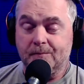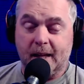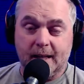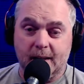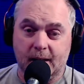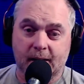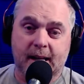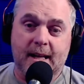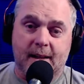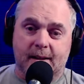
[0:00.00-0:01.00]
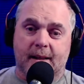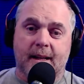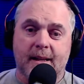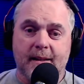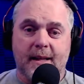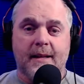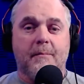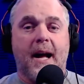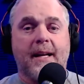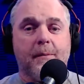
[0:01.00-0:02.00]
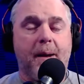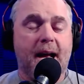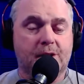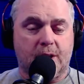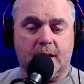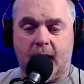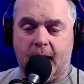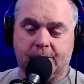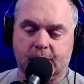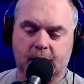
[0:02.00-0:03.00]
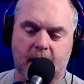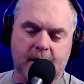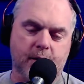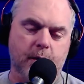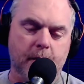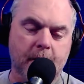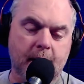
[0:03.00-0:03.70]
and again in in my capacity you have to talk to them